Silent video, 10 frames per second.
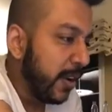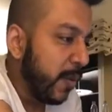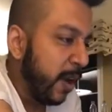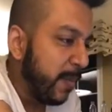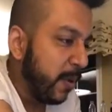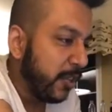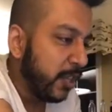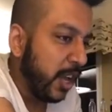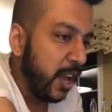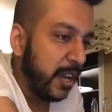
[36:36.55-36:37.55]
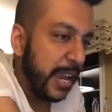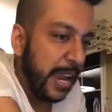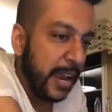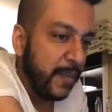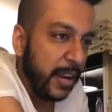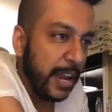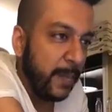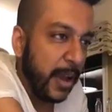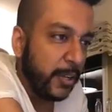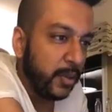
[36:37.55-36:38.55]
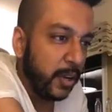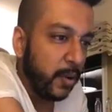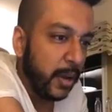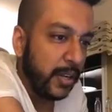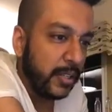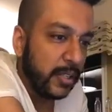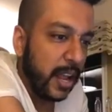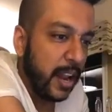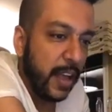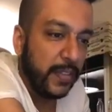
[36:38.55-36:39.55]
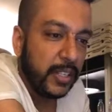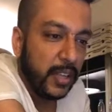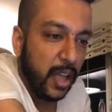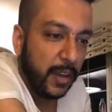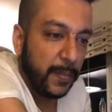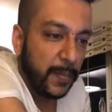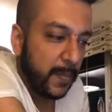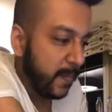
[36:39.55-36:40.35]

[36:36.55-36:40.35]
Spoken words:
Okay, one more song and we'll get back to the coins. I love the song.